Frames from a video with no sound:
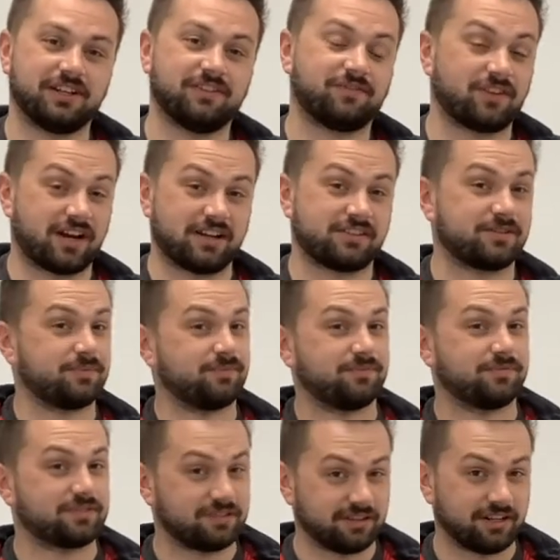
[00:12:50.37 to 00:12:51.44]
find some
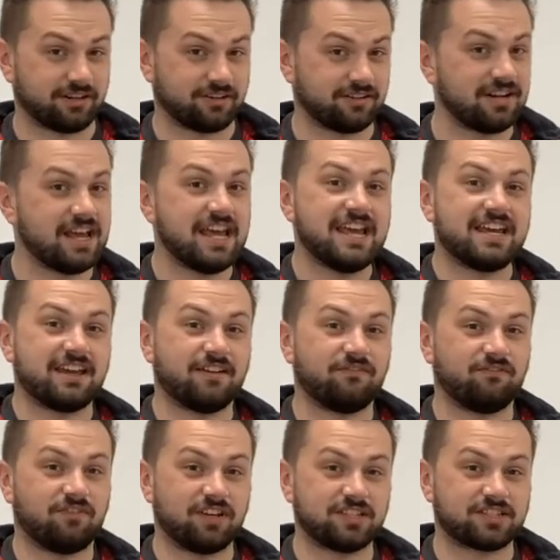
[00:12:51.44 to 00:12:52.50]
clear,
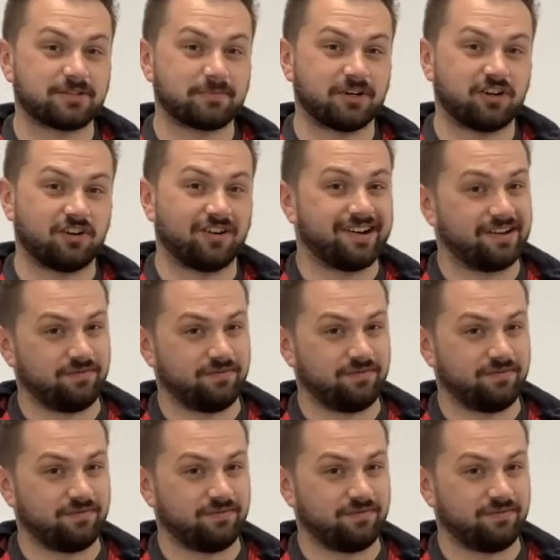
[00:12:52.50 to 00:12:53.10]
invisible